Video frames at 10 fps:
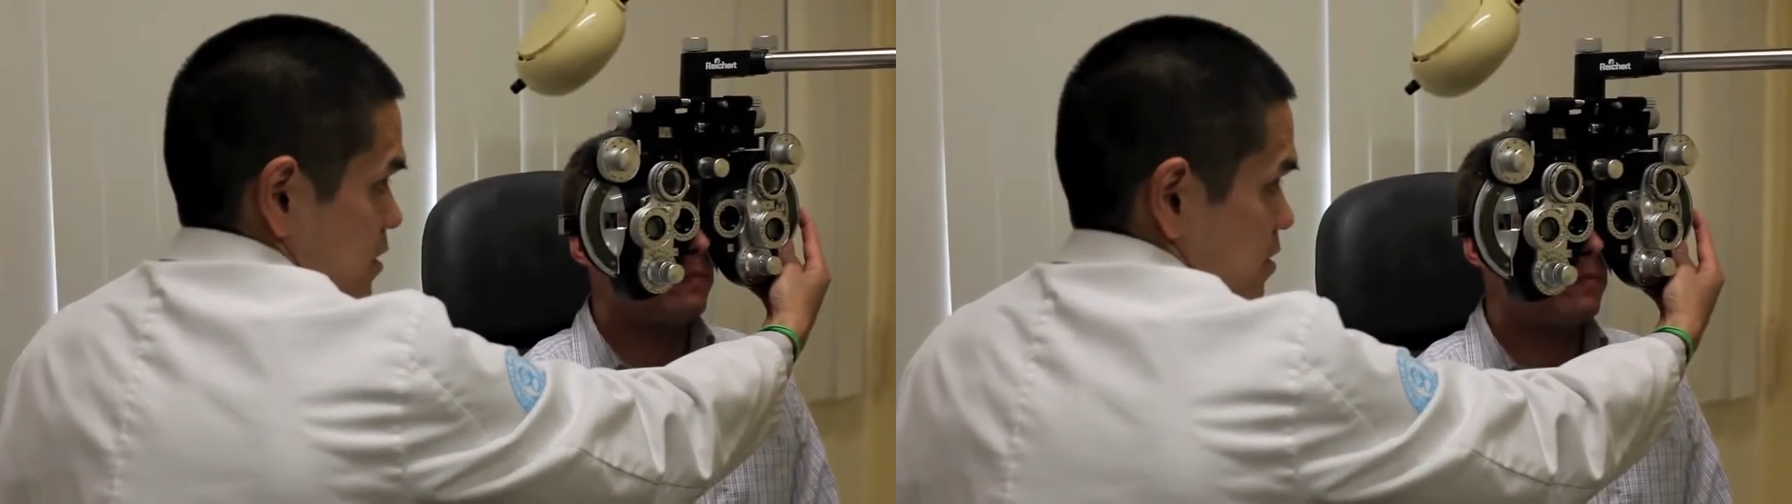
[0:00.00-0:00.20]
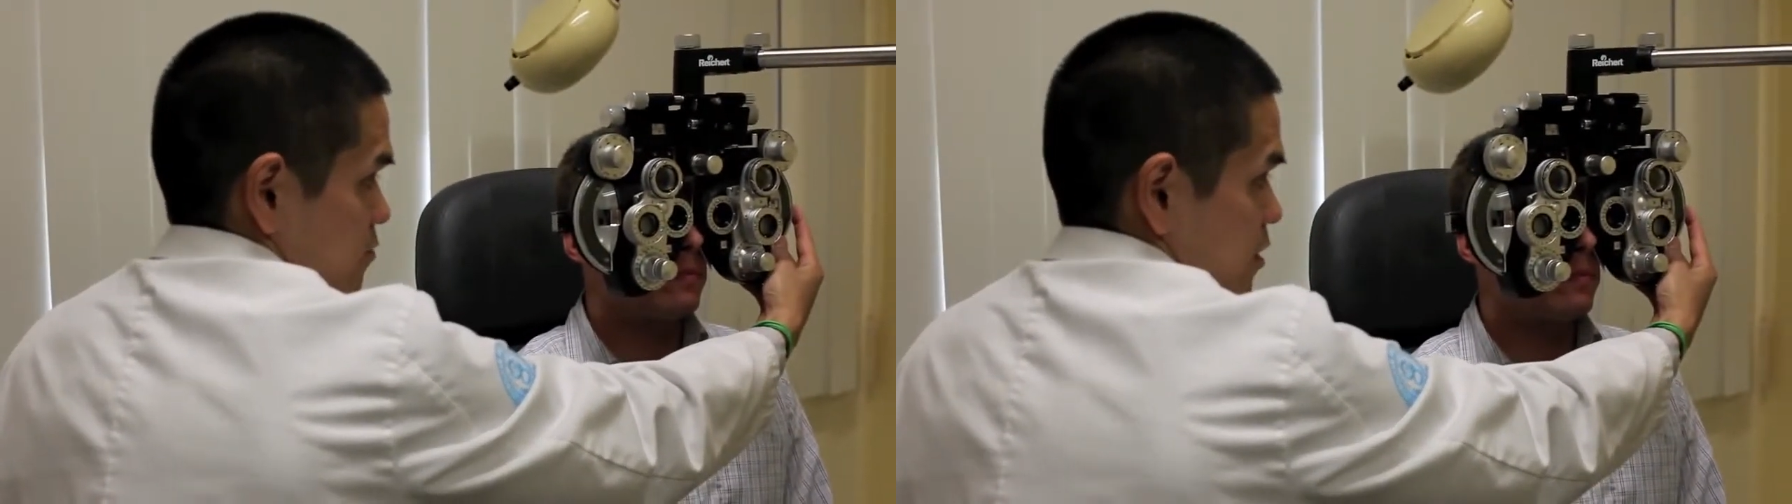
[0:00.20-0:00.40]

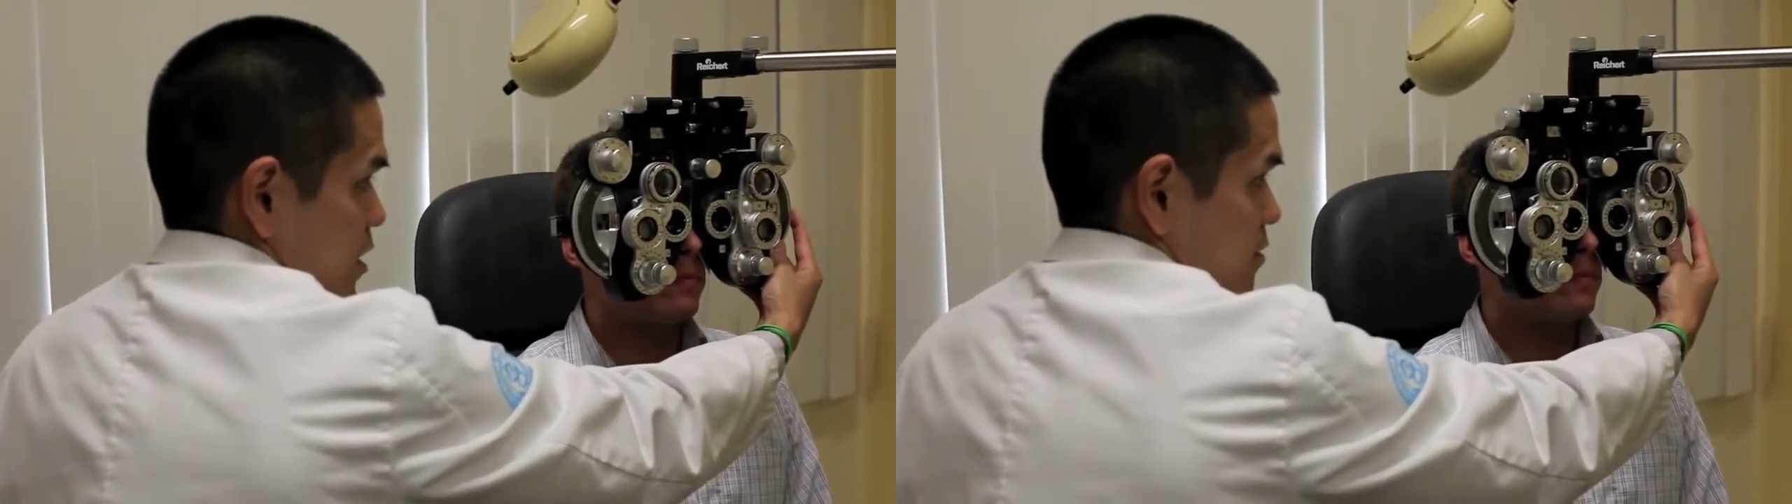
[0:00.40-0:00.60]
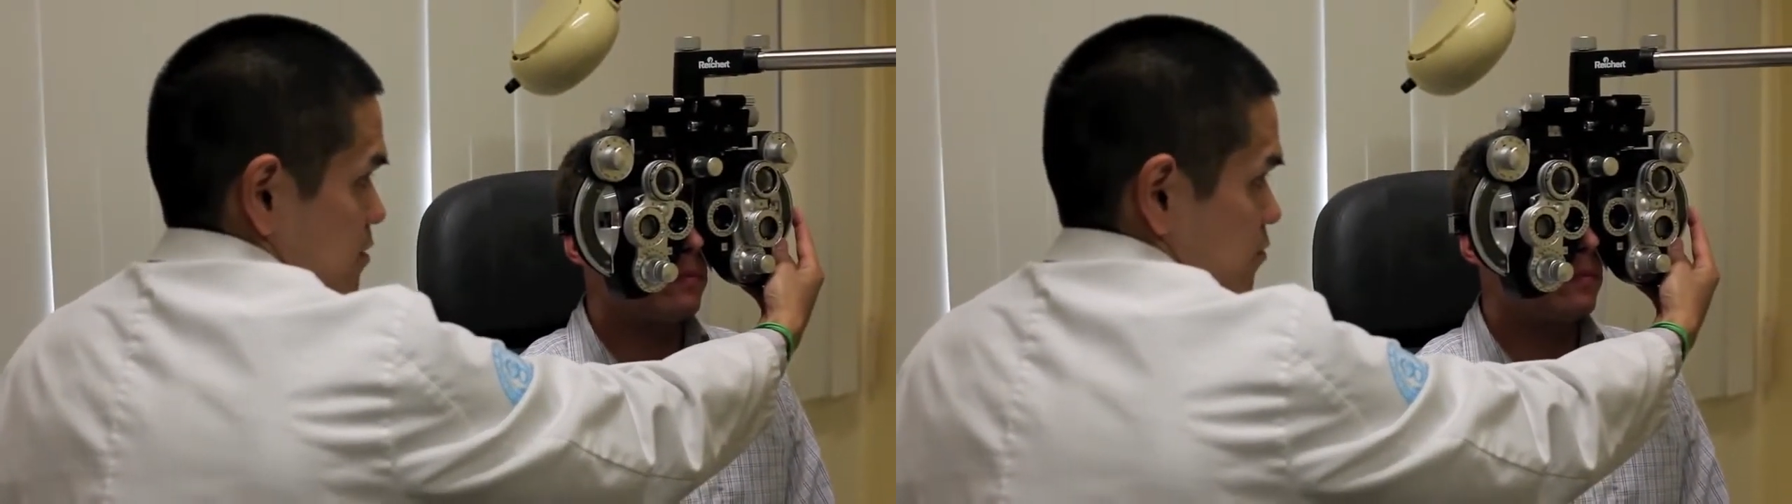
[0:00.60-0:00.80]
And
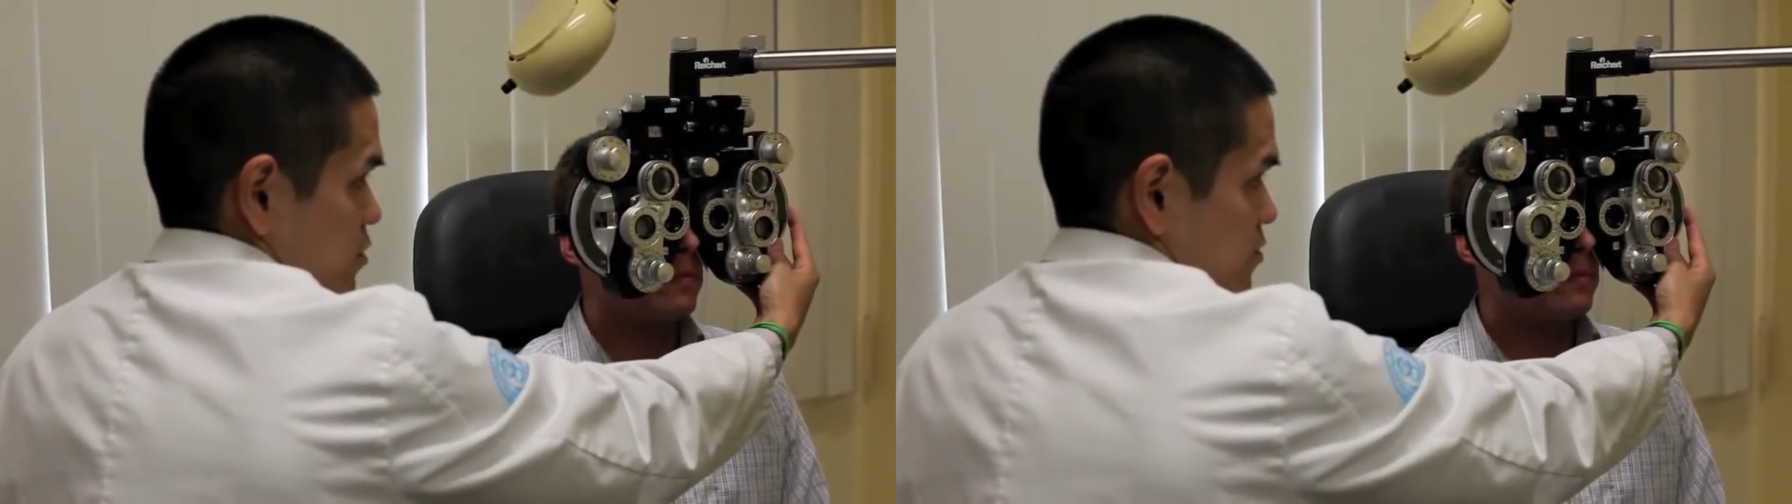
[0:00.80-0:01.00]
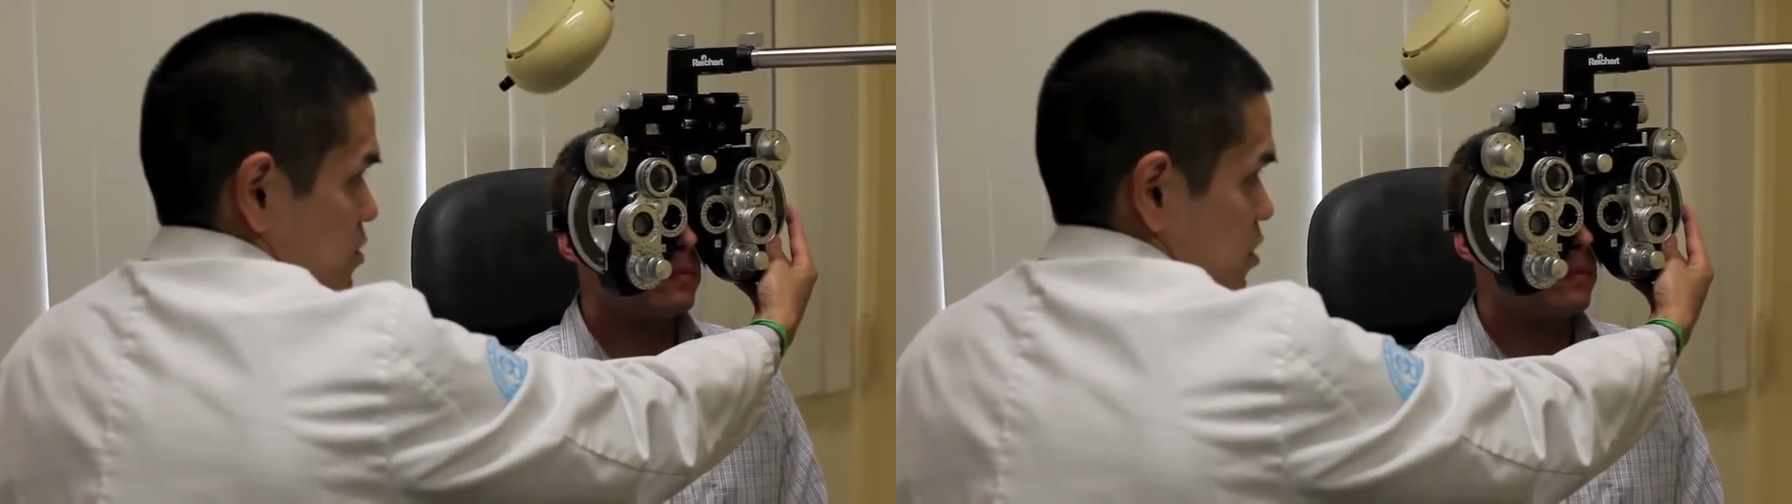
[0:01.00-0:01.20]
Ryan, which
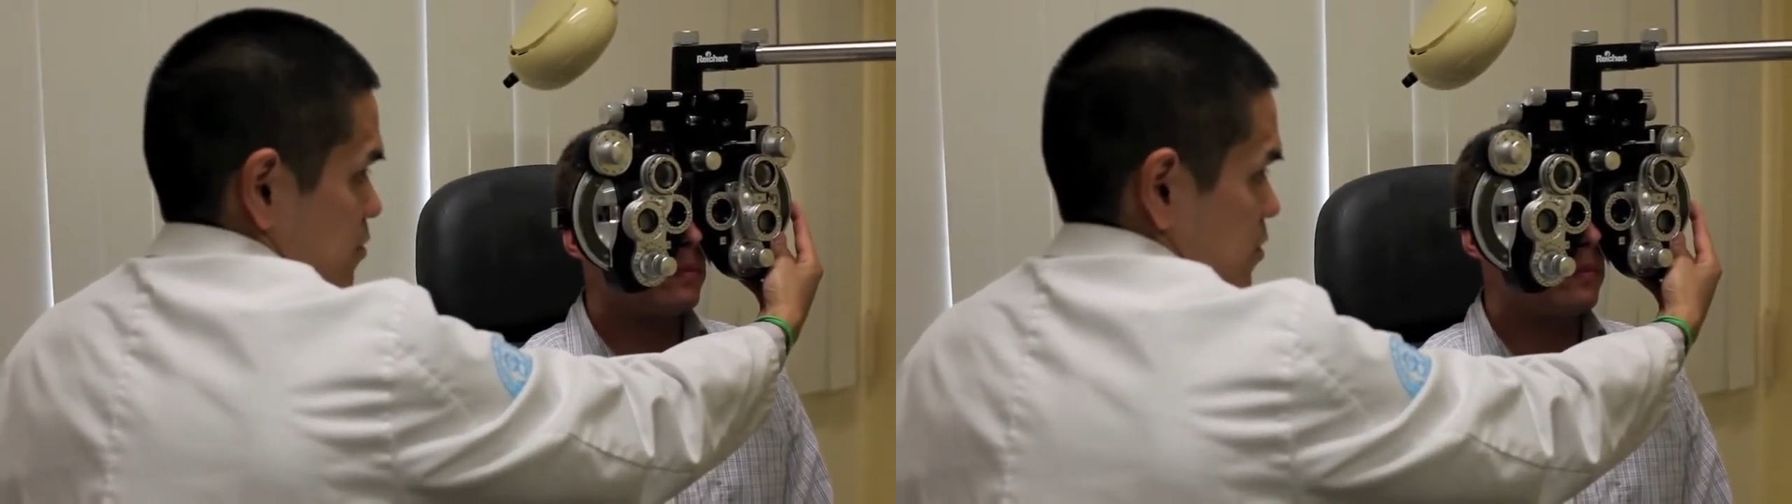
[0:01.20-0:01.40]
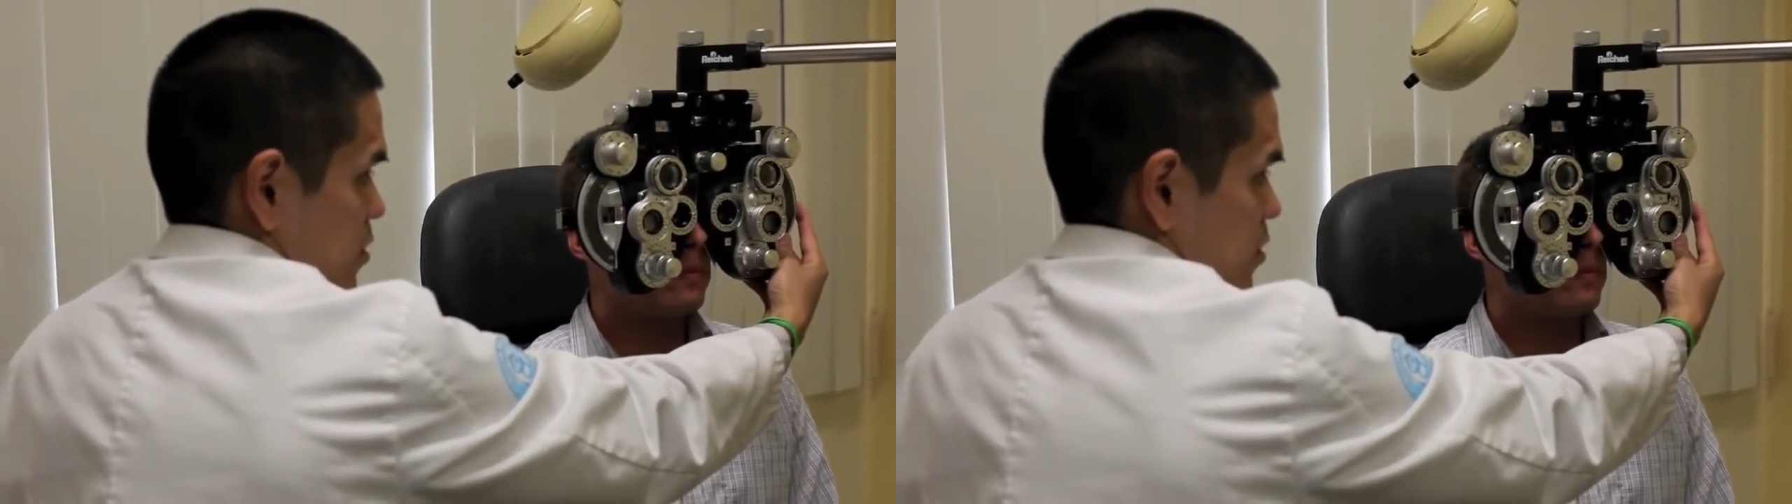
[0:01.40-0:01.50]
one is sharper and